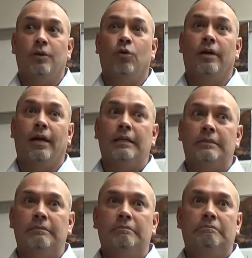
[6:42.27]
Okay?
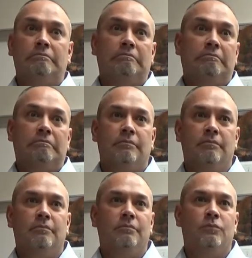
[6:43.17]

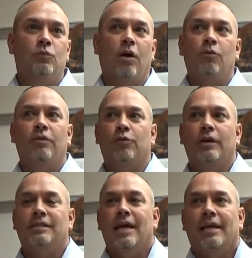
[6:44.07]
Well, we've
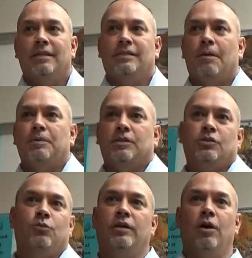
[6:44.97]
already taken his
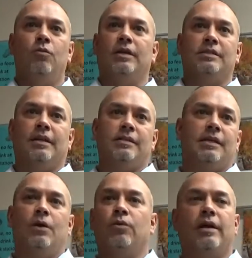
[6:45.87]
deposition. We know what he's going to
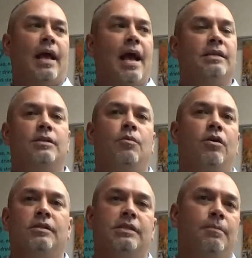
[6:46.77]
say. We're going to ask him all
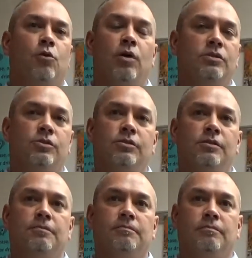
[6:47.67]
the same
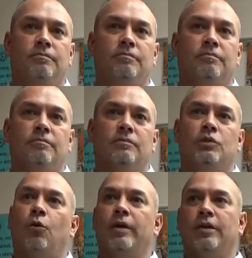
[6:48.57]
questions.
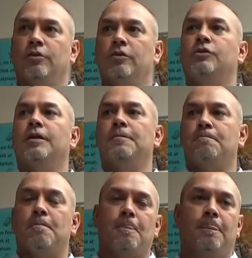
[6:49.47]
So we can use it,
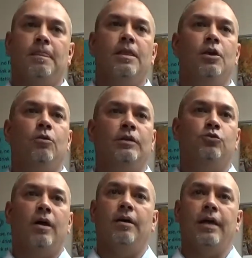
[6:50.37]
you know, in
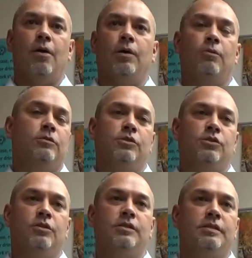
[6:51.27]
trial that way. We'll just
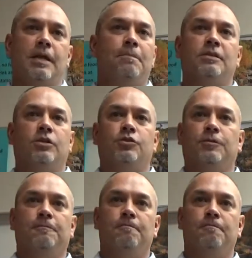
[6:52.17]
use his deposition.